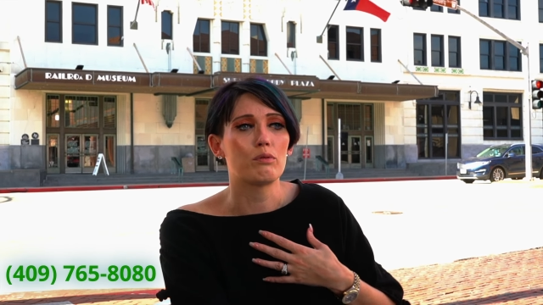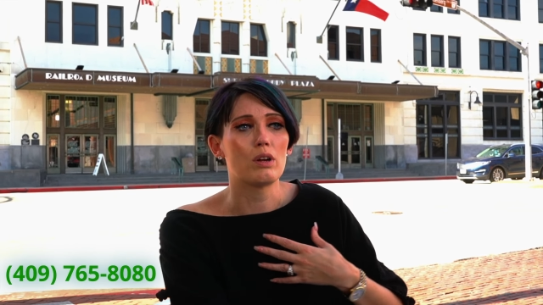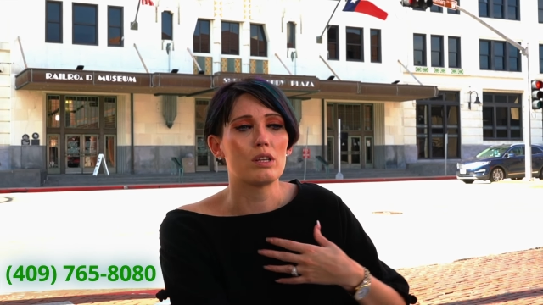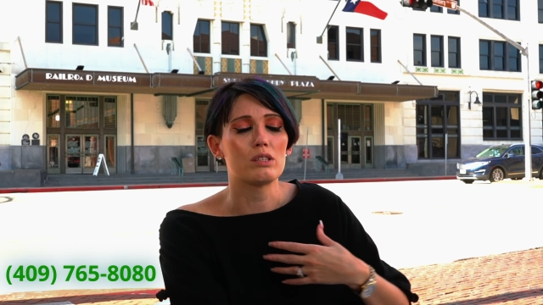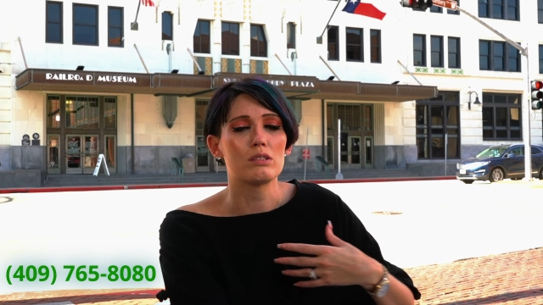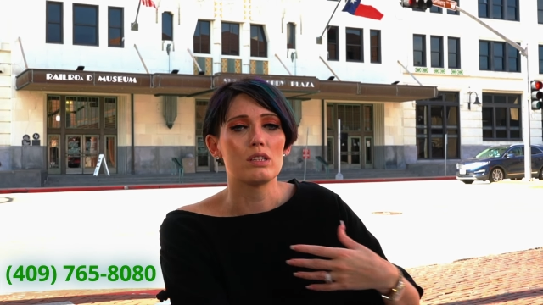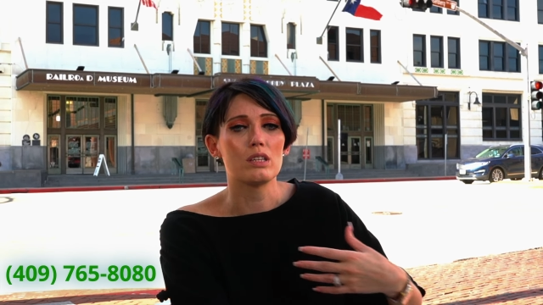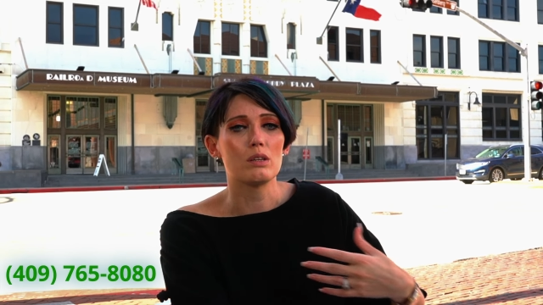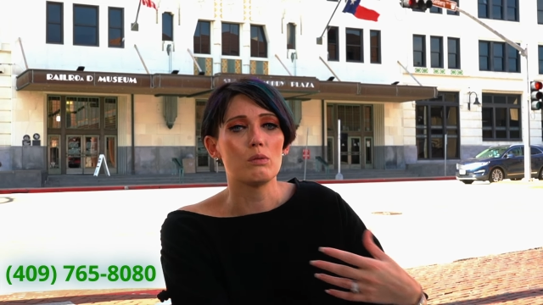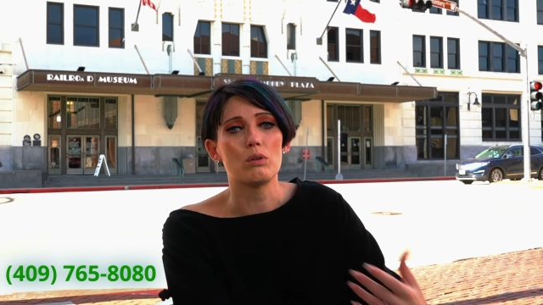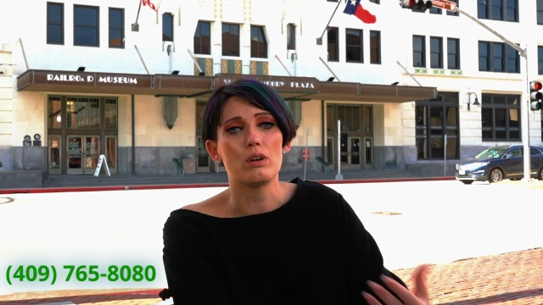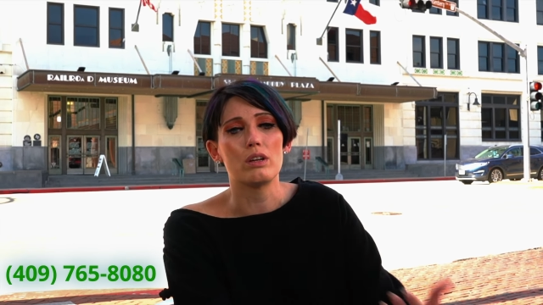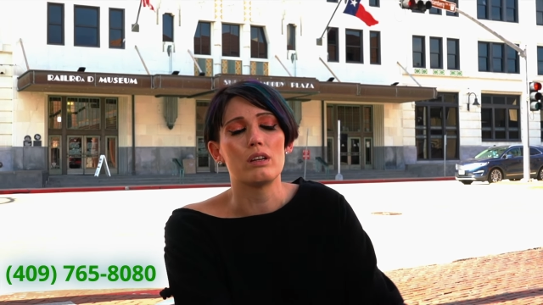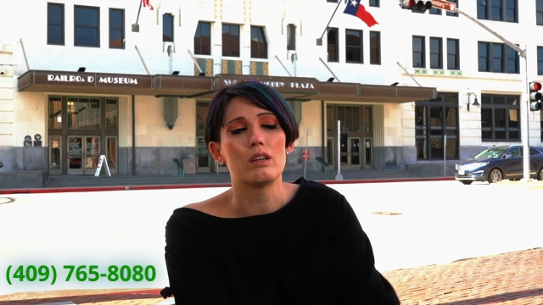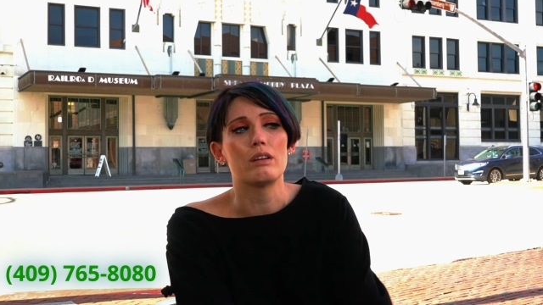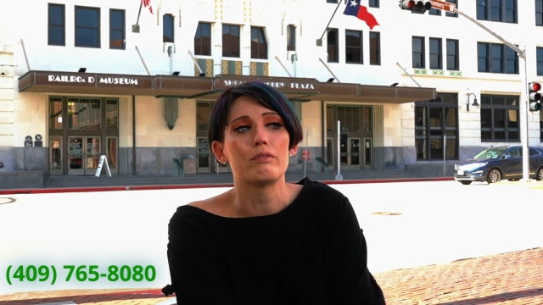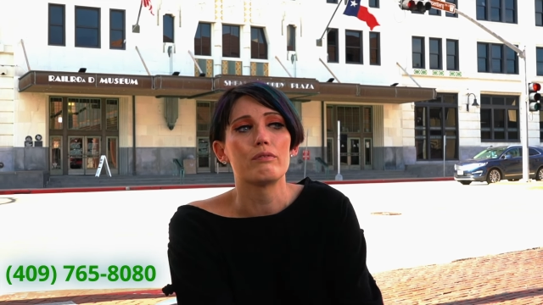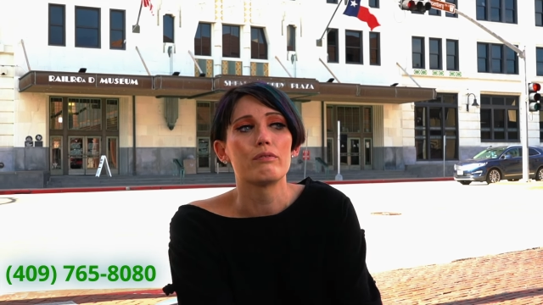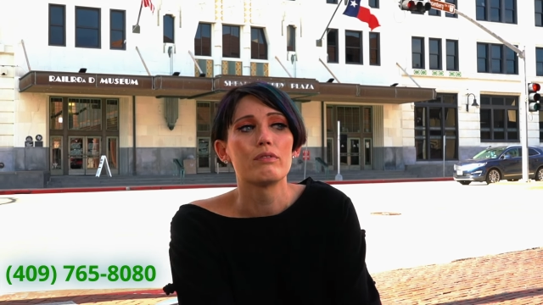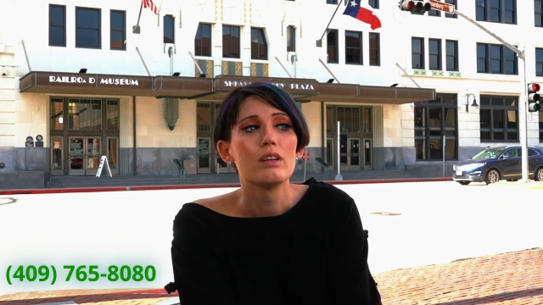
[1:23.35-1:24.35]
Rusty wouldn't
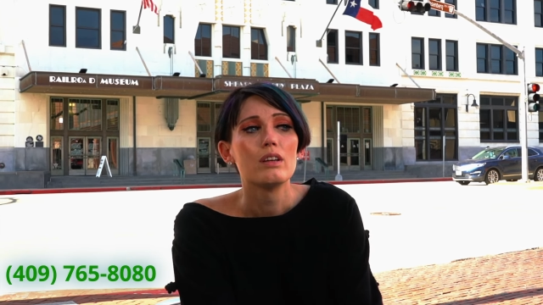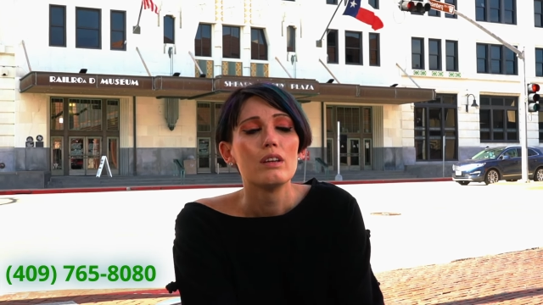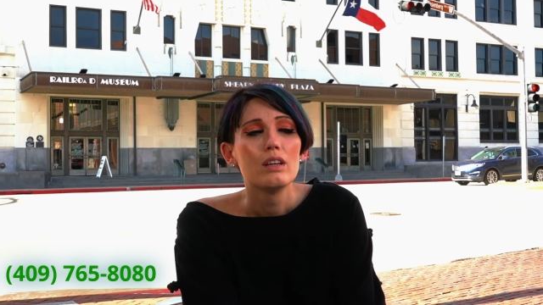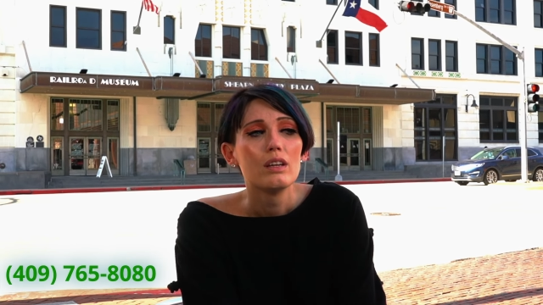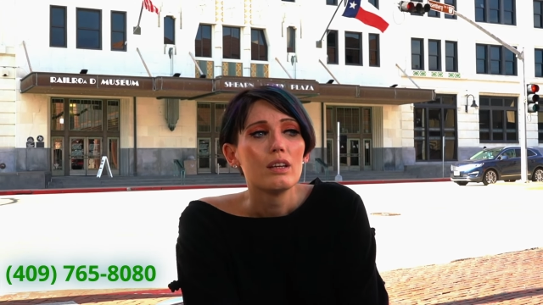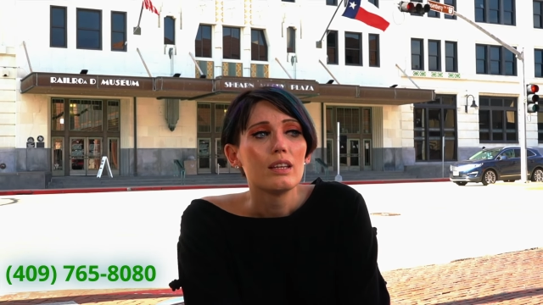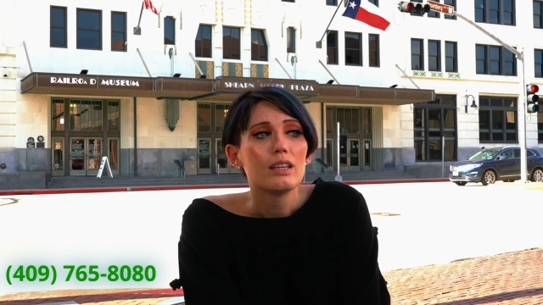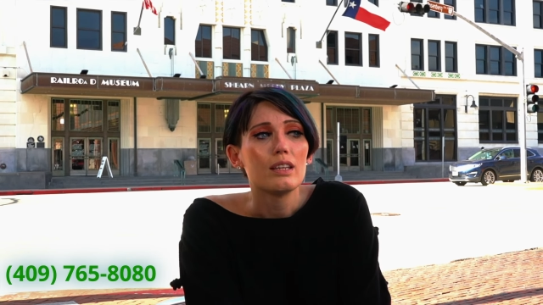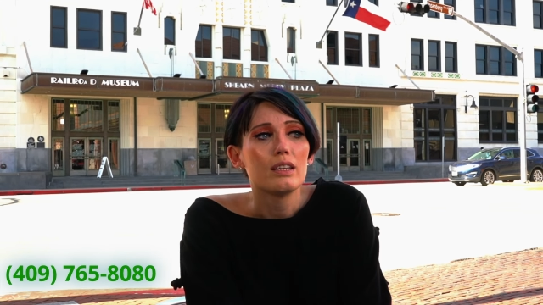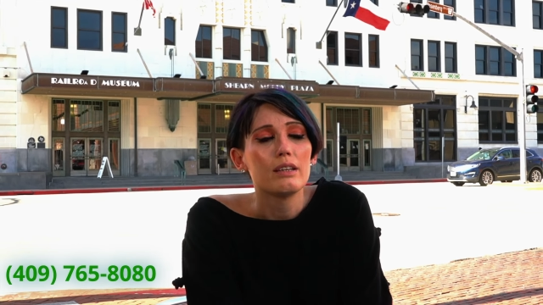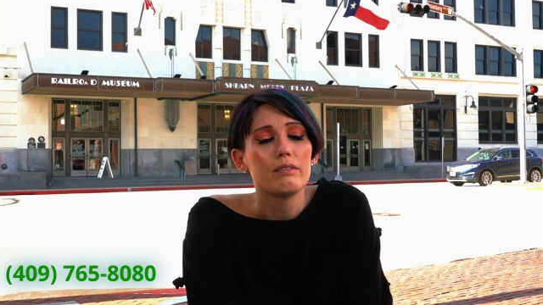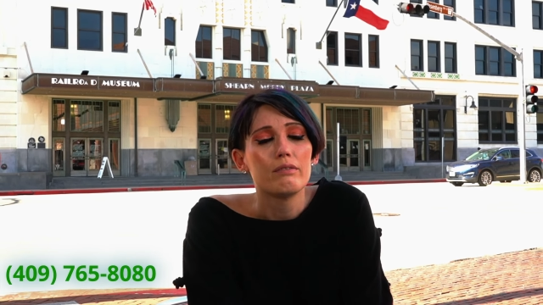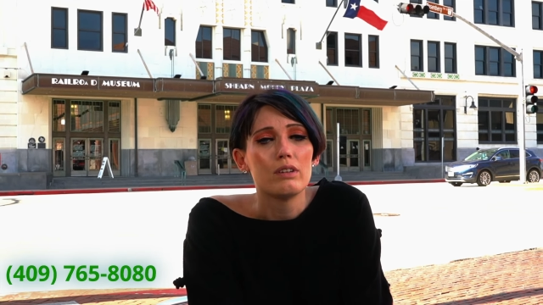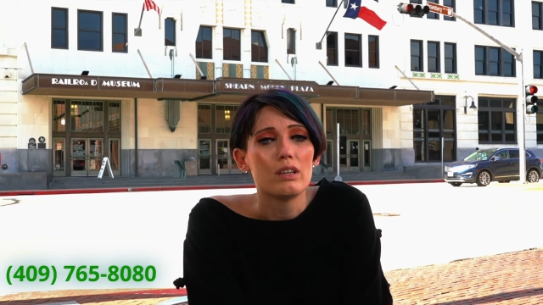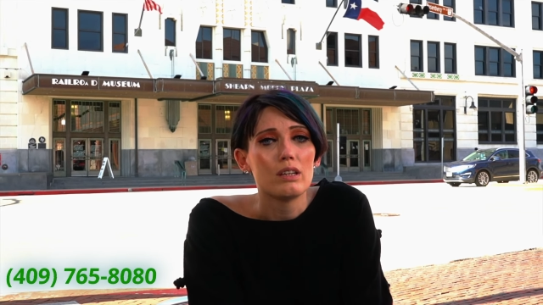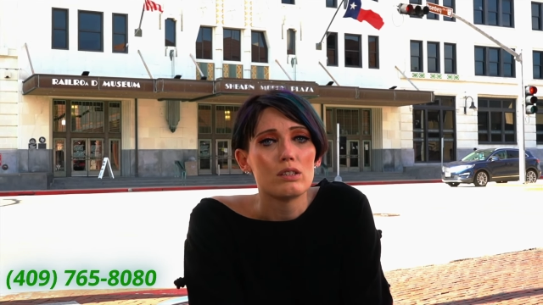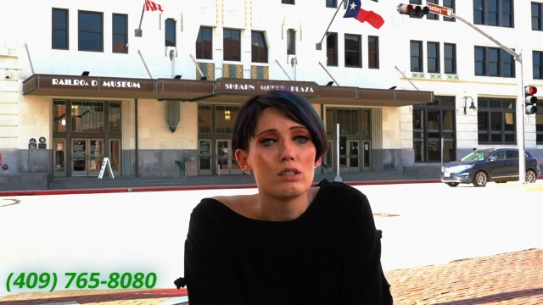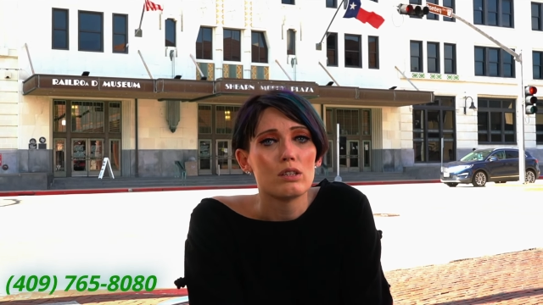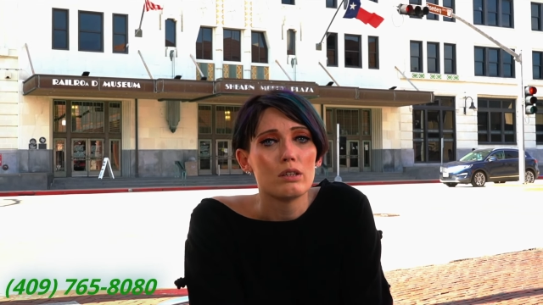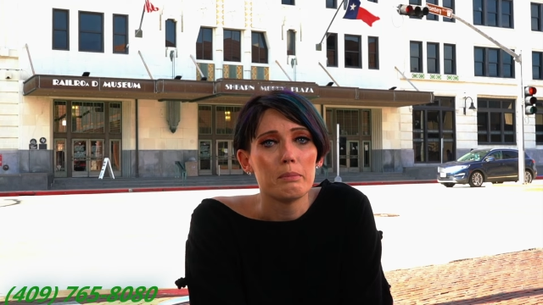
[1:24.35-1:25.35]
have given
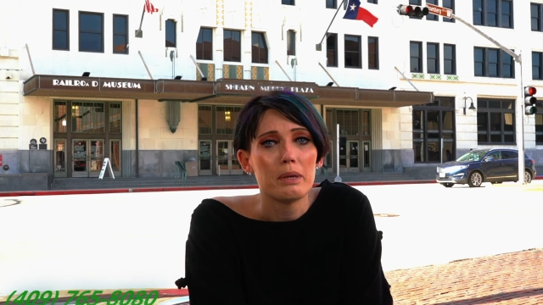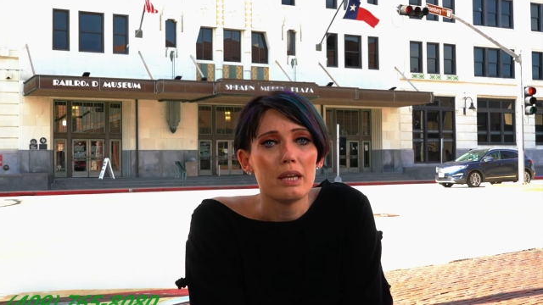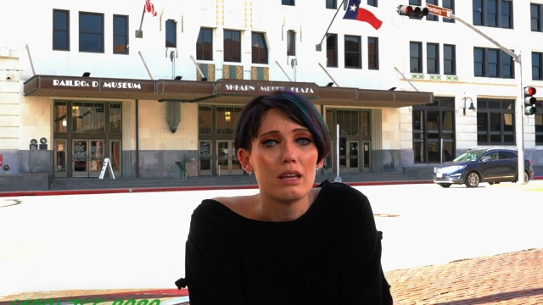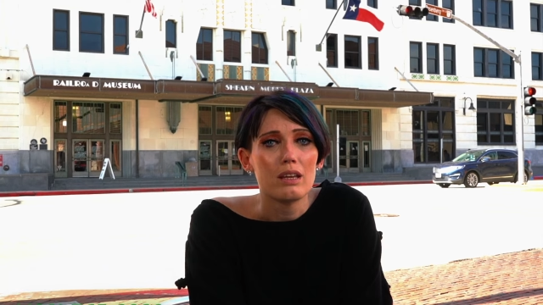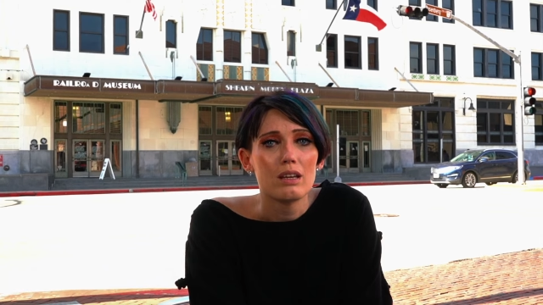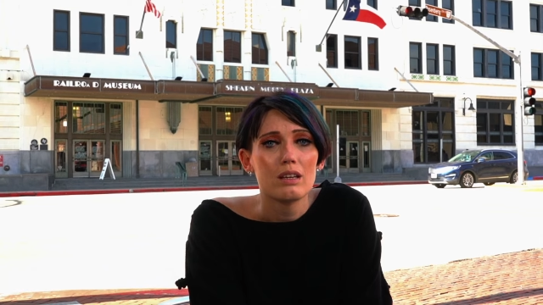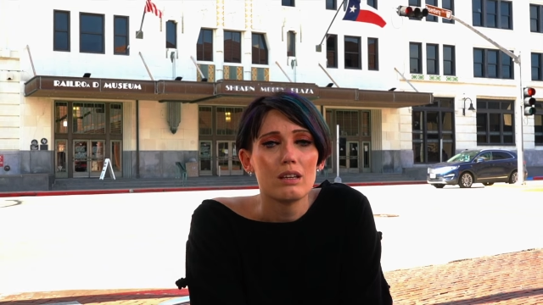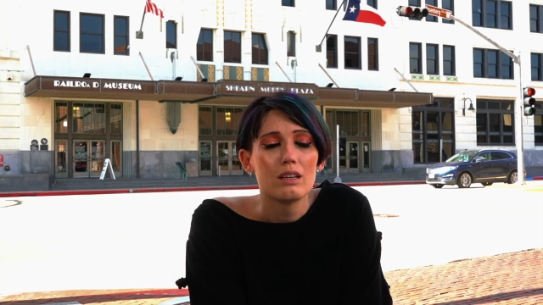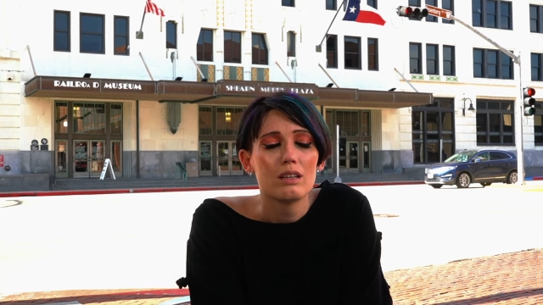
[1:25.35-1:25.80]
it to me.